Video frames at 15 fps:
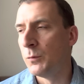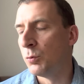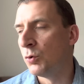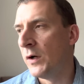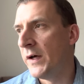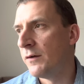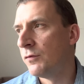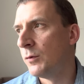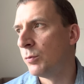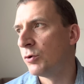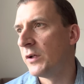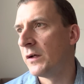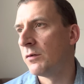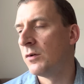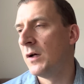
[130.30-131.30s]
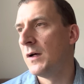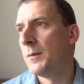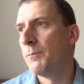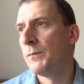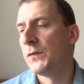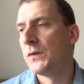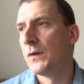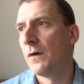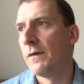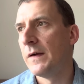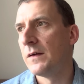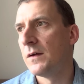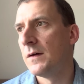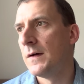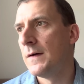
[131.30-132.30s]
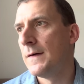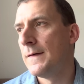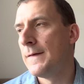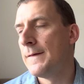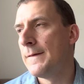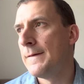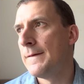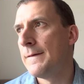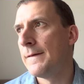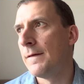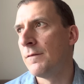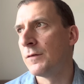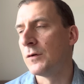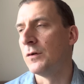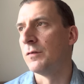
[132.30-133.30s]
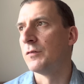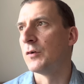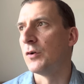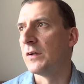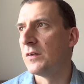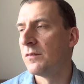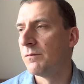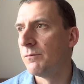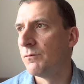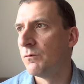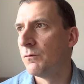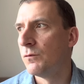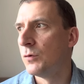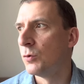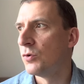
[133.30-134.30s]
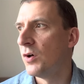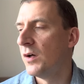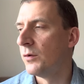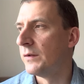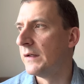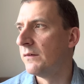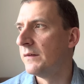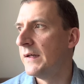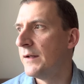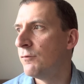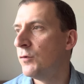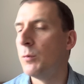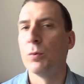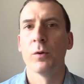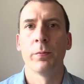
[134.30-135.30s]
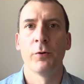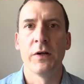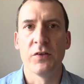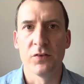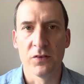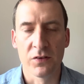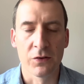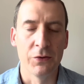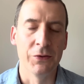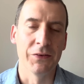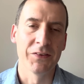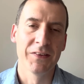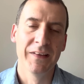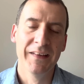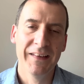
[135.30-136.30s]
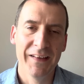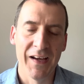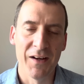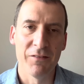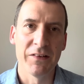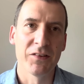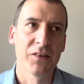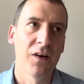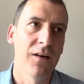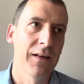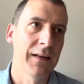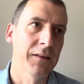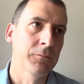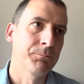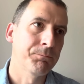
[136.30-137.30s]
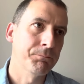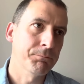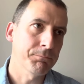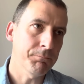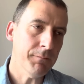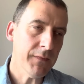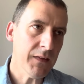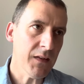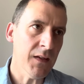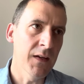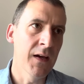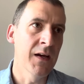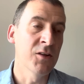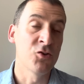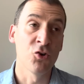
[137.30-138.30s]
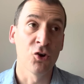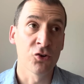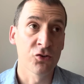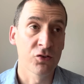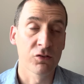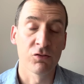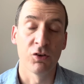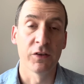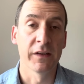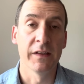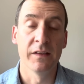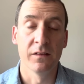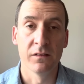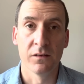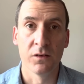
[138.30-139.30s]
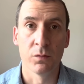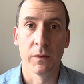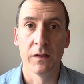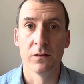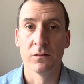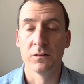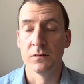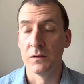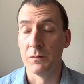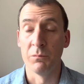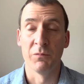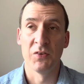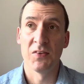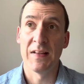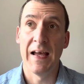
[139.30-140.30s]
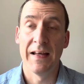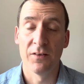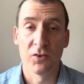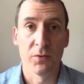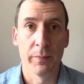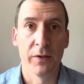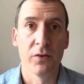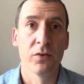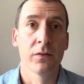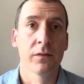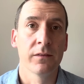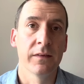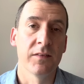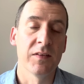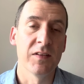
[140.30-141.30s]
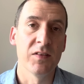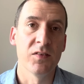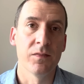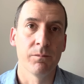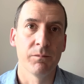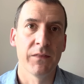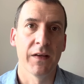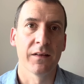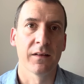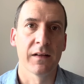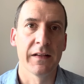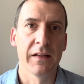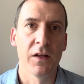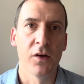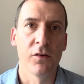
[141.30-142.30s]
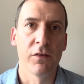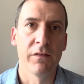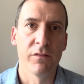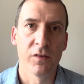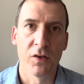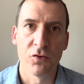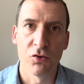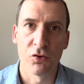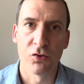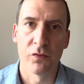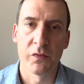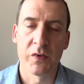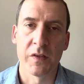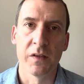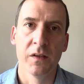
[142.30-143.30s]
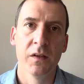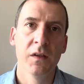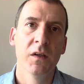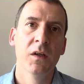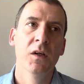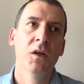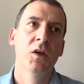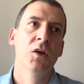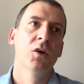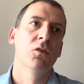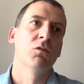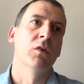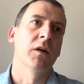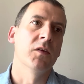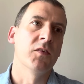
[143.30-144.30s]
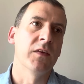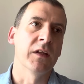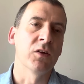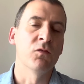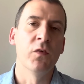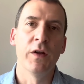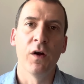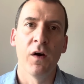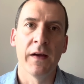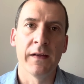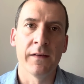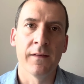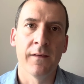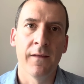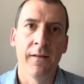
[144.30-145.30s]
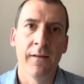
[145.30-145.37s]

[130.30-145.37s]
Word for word: head of football, I've forgotten his full title now, head of football operations, because Richard Garlick, Josh Kroenke as well, Stan, I suppose, as he's technically the owner, even though Josh obviously runs things, Vinay